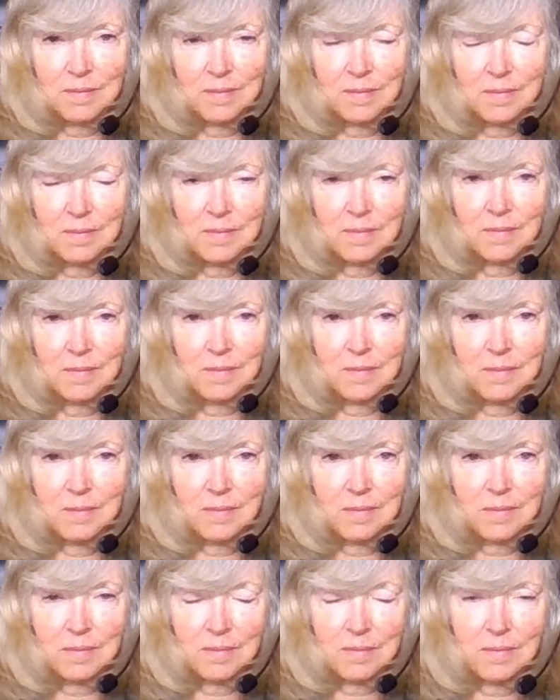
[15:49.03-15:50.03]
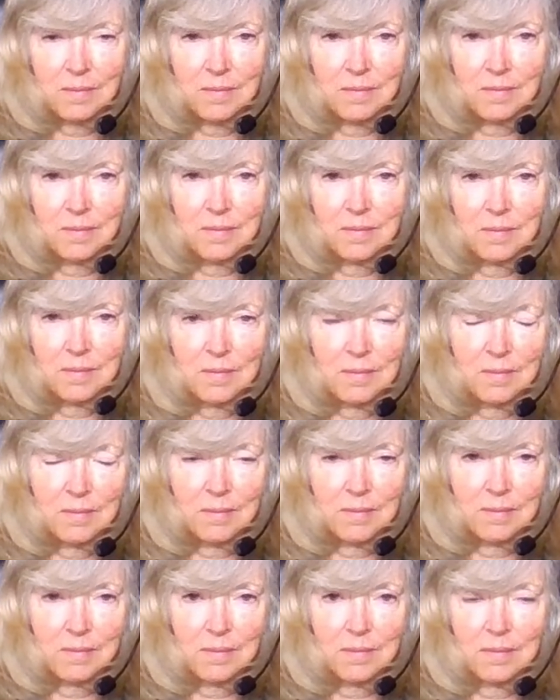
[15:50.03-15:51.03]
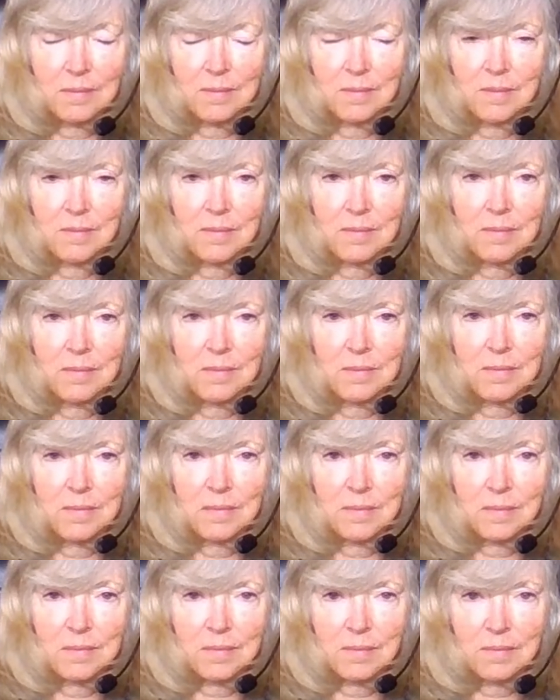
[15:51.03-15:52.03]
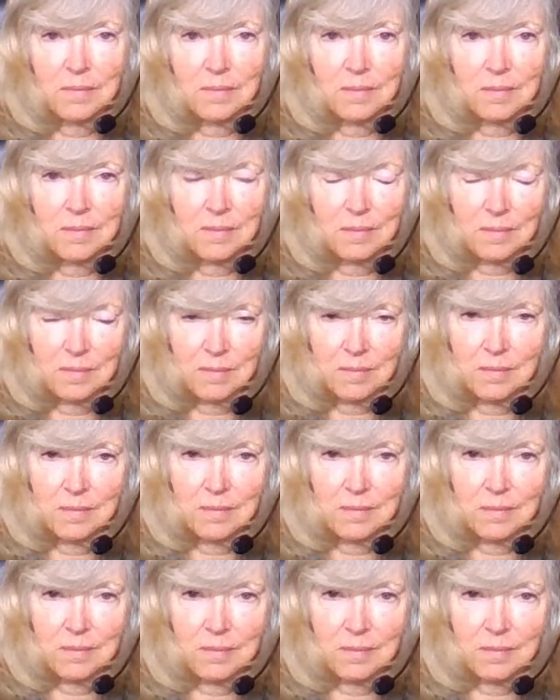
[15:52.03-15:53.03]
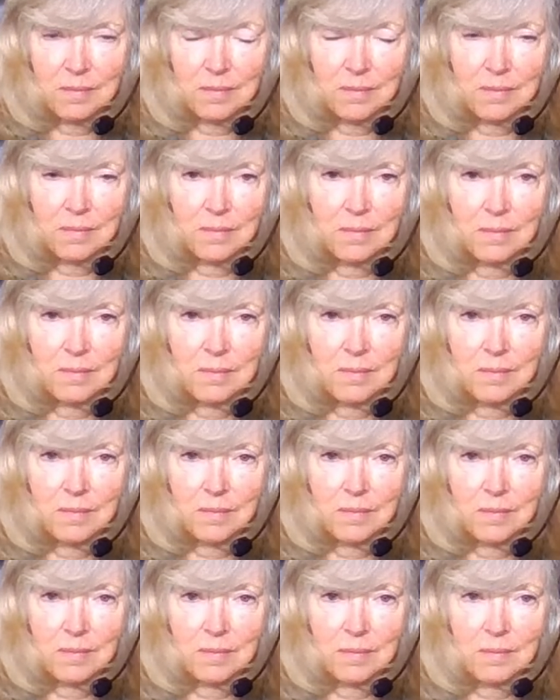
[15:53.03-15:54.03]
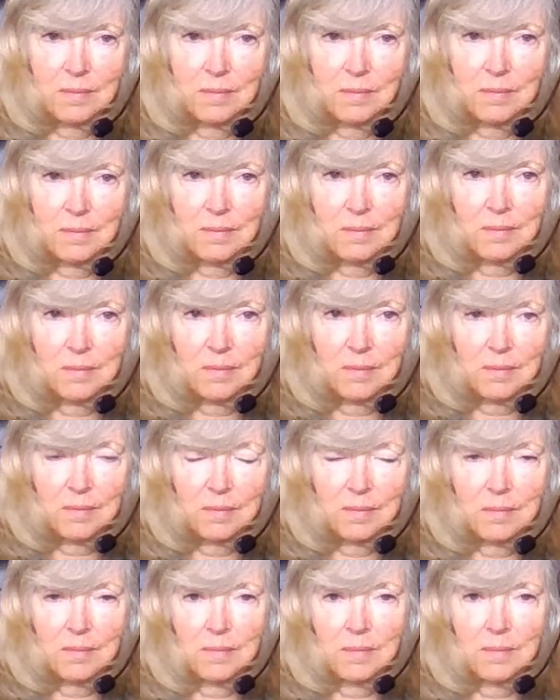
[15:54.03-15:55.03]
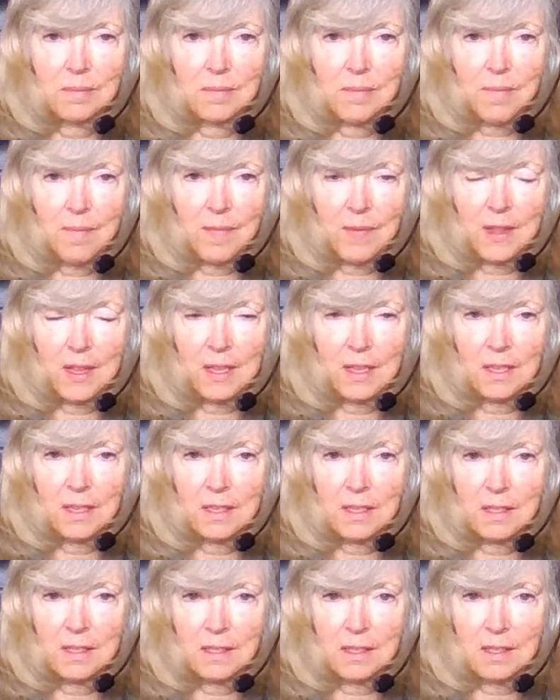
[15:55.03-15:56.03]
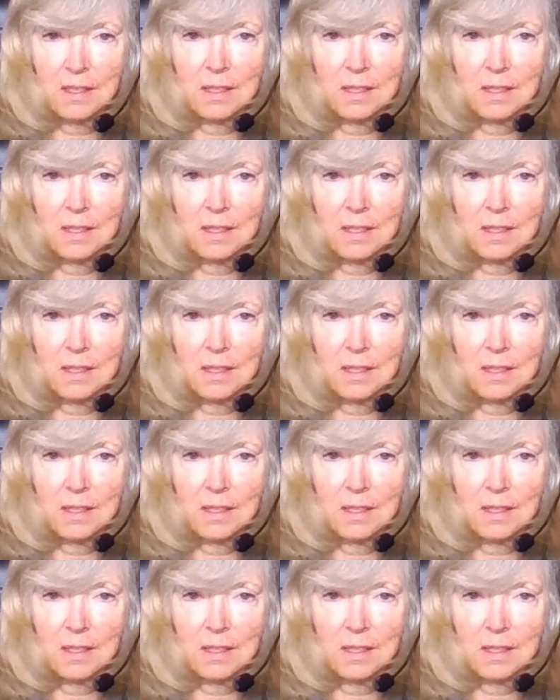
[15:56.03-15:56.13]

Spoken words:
(silent)